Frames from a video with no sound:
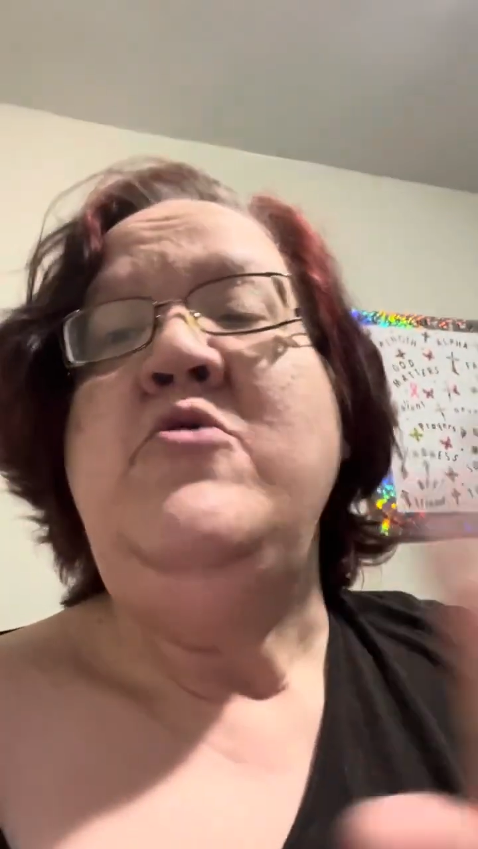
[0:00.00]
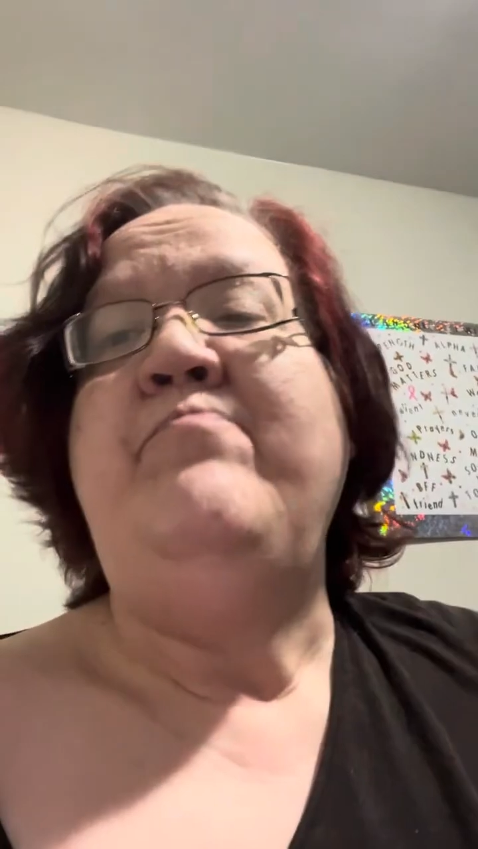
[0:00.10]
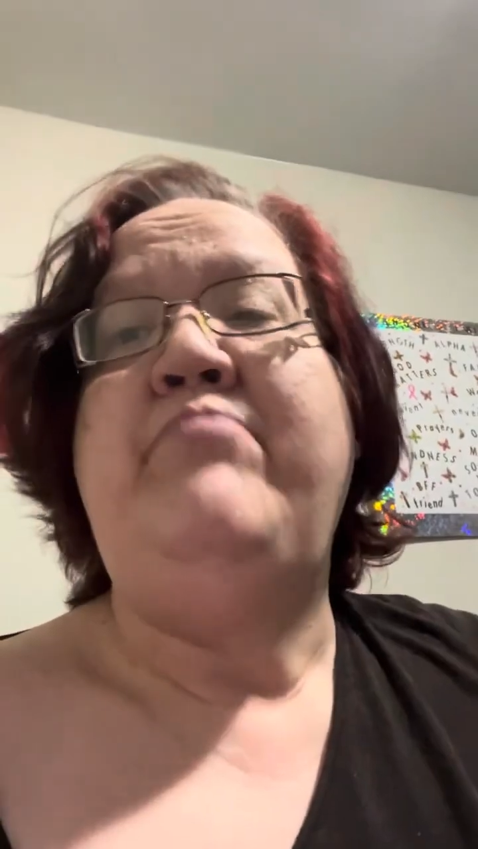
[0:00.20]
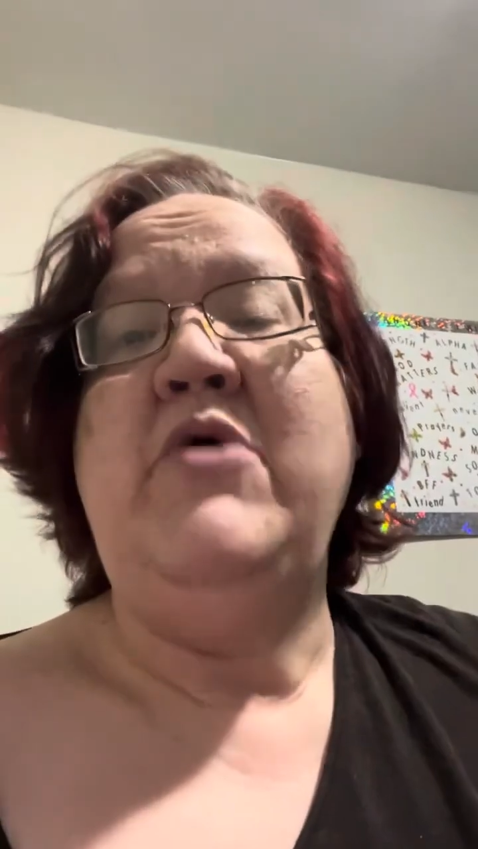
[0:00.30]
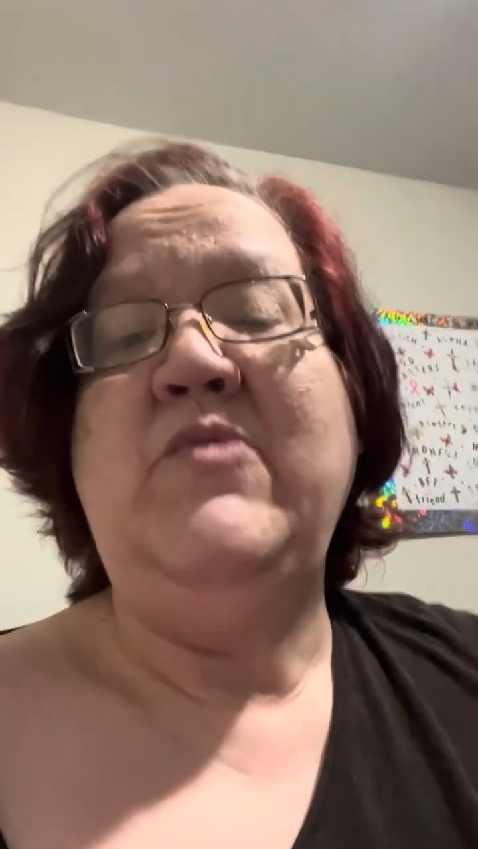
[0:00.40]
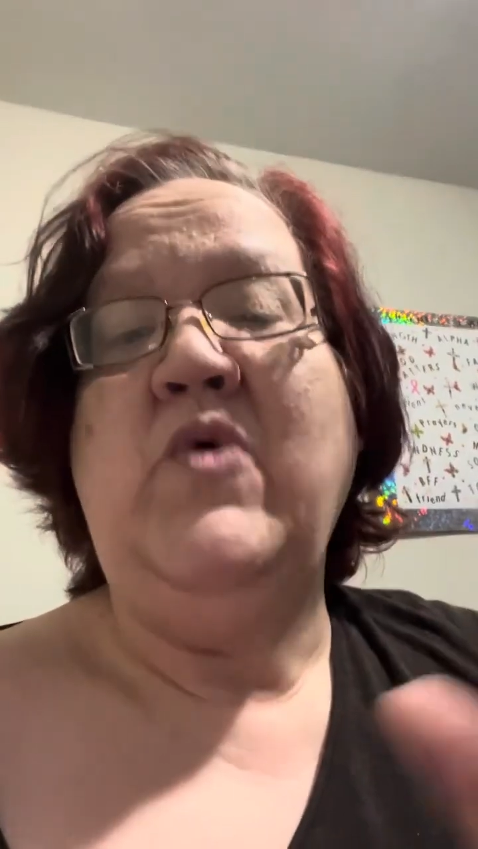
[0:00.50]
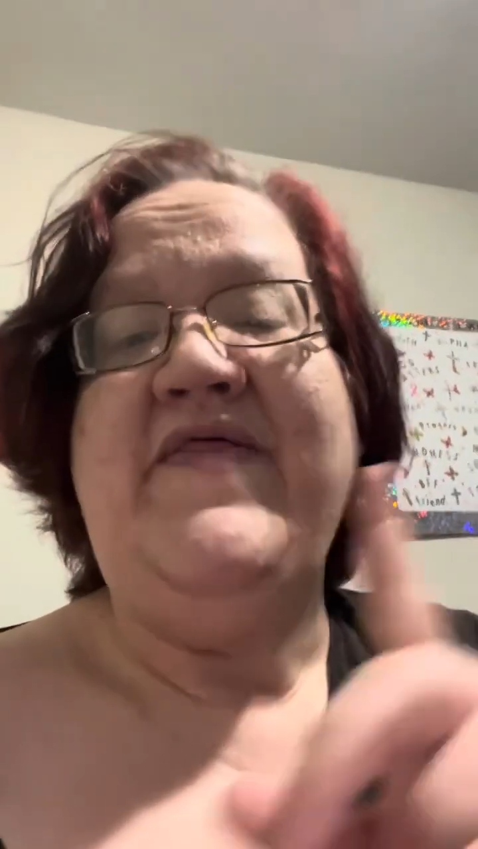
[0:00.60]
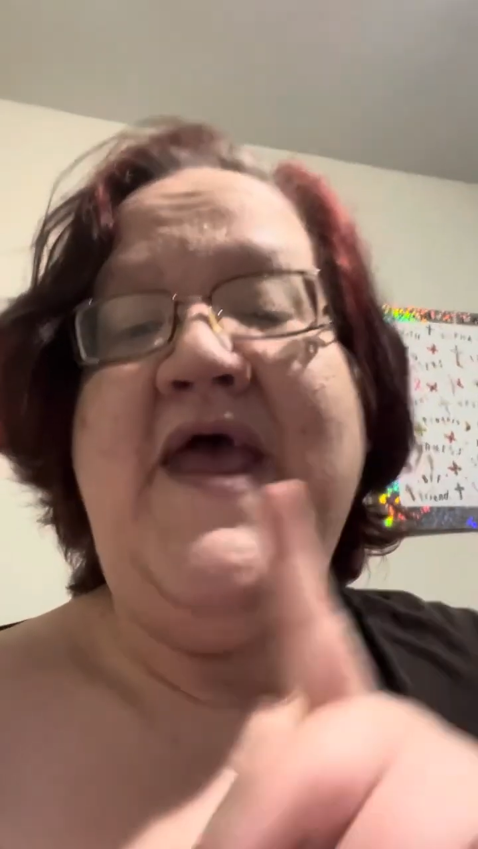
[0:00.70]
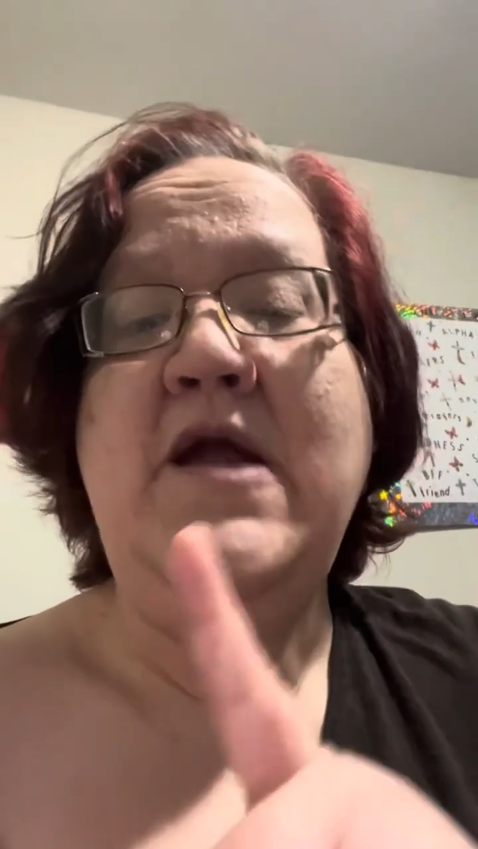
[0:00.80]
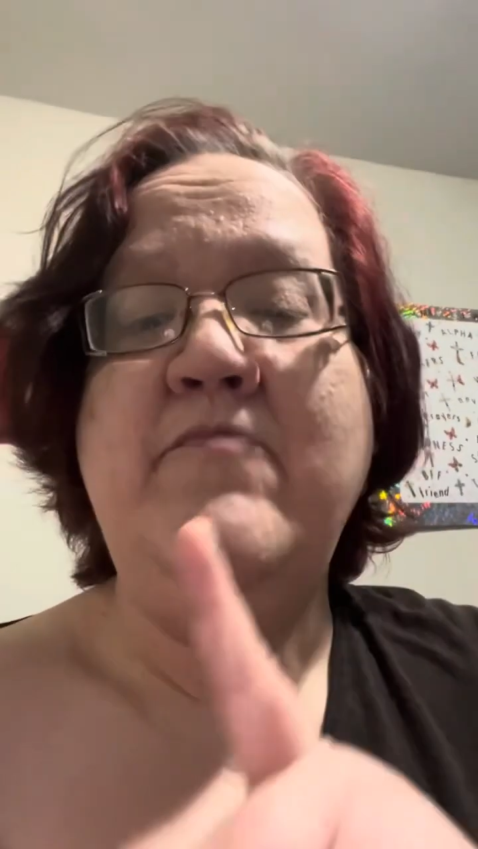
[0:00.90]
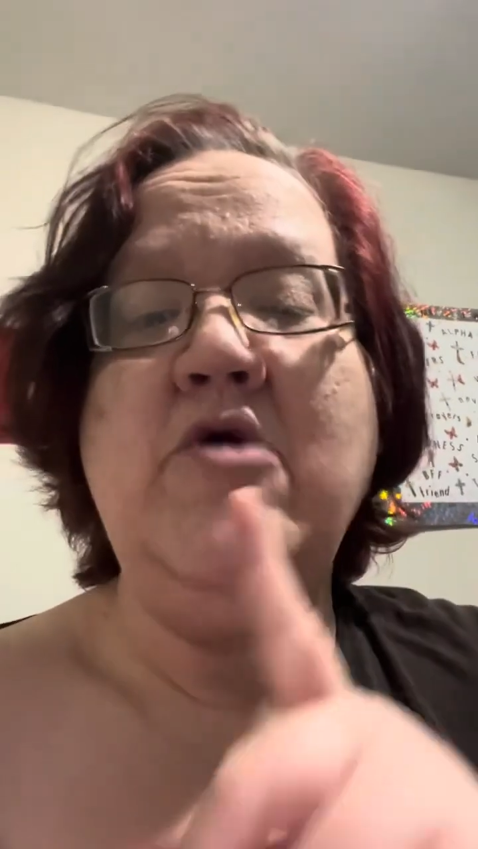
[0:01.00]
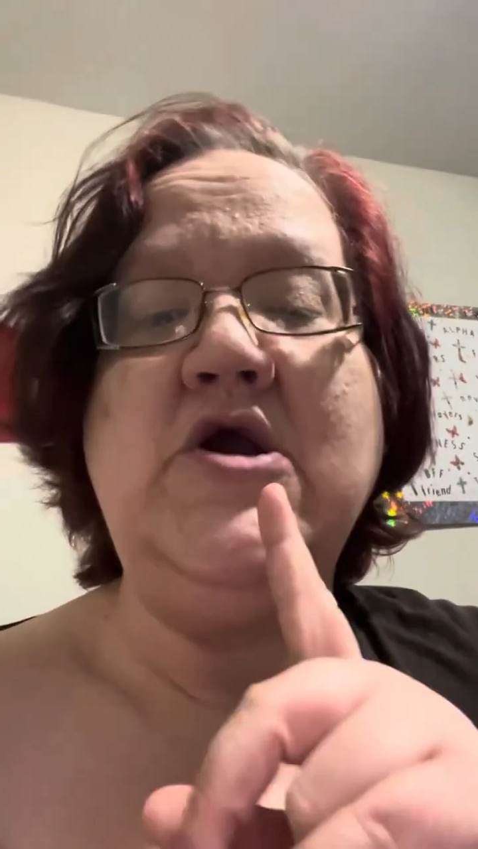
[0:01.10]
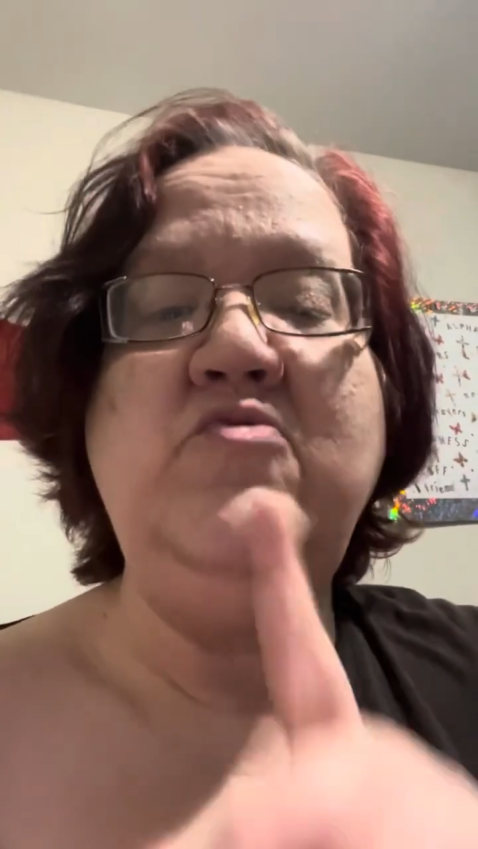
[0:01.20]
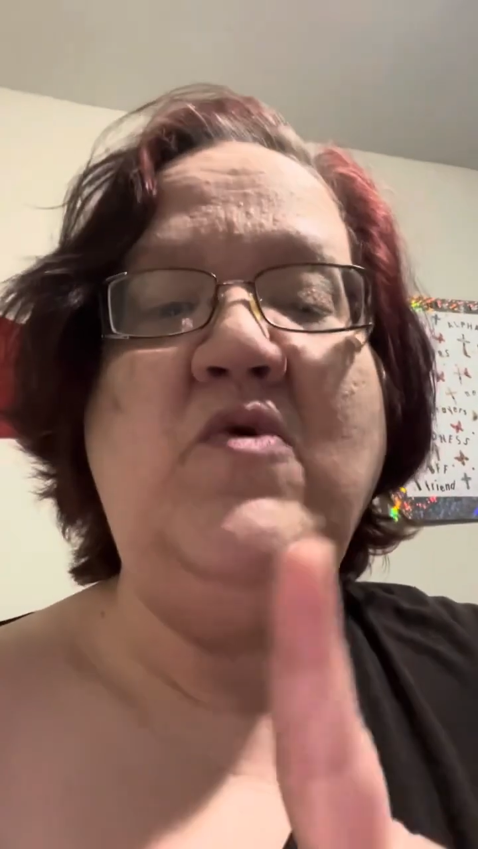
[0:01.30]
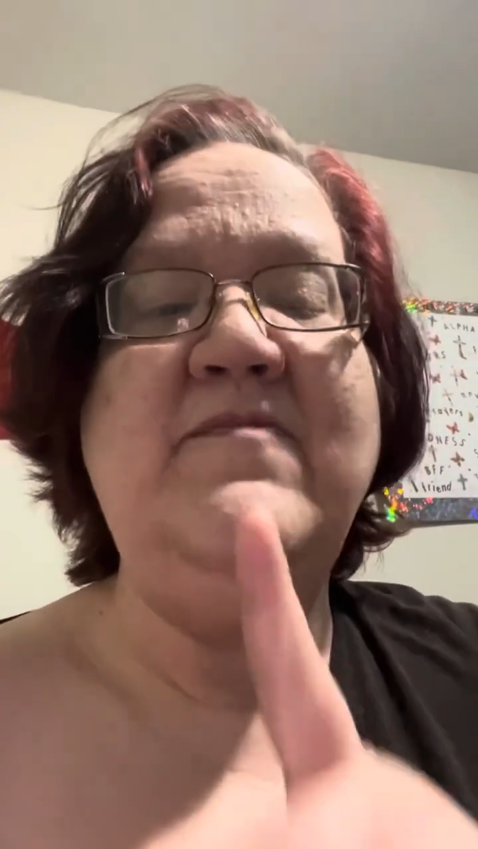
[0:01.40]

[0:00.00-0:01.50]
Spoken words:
But with hamburger, you want to